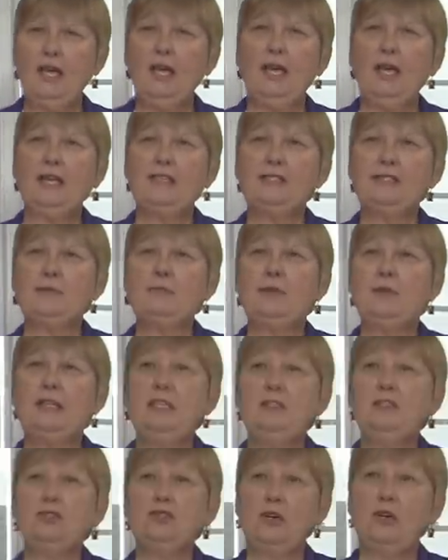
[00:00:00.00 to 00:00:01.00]
has
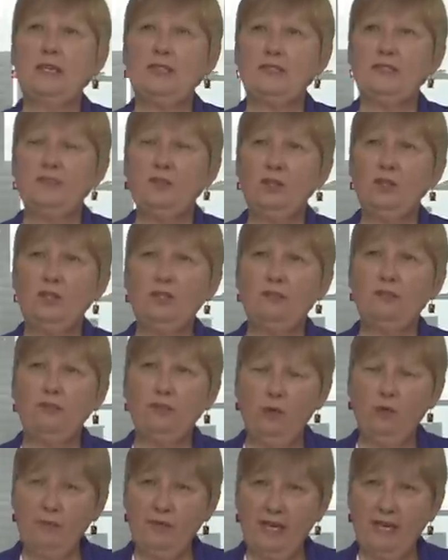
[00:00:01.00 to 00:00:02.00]
been transferred
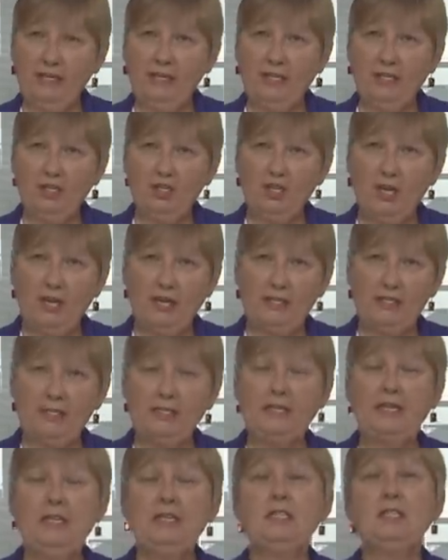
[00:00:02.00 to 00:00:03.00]
from the
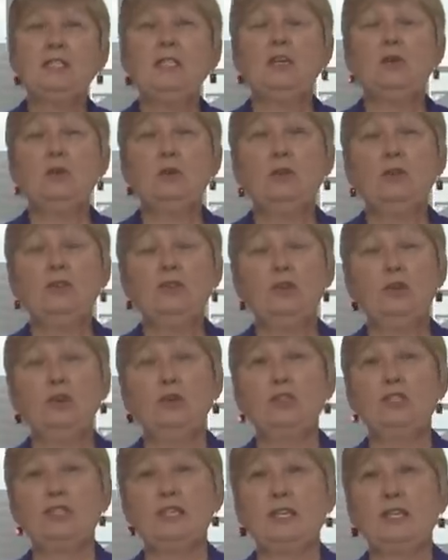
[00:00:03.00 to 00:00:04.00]
NHS into the local
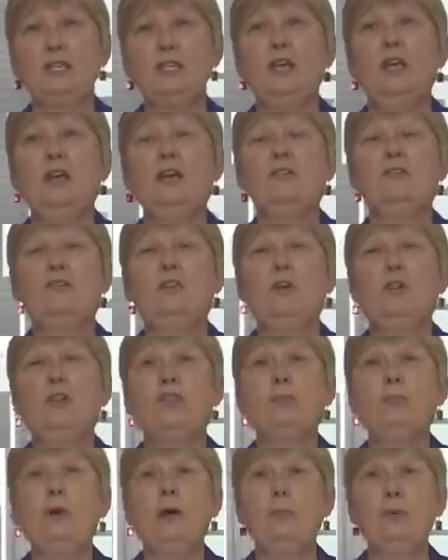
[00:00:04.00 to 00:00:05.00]
authority for
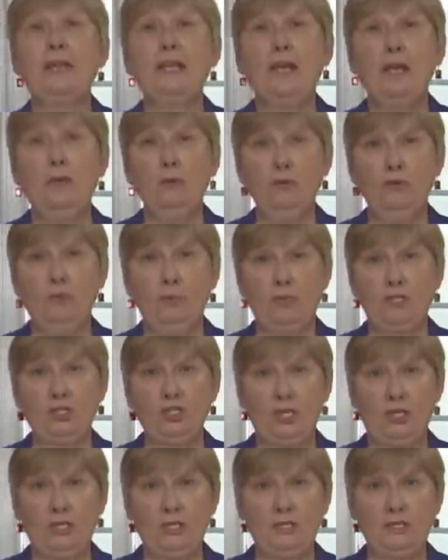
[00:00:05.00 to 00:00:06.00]
the public health
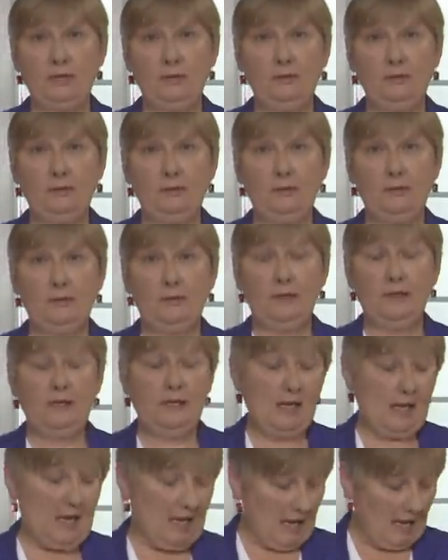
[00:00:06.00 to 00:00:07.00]
budget.
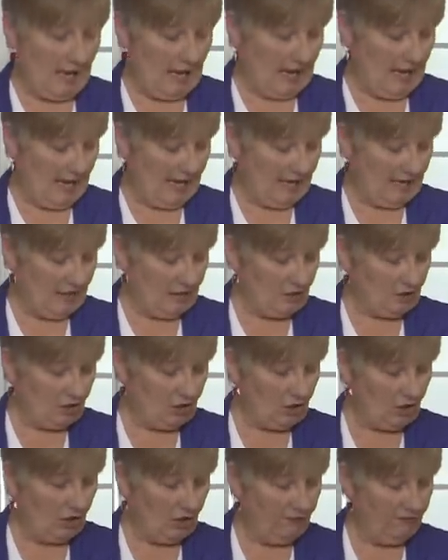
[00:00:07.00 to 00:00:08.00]

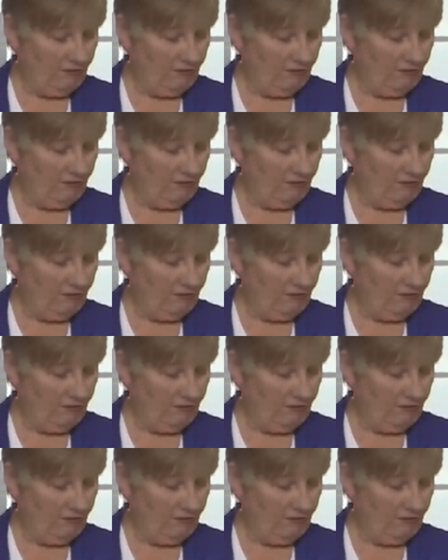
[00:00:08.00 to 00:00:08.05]
And a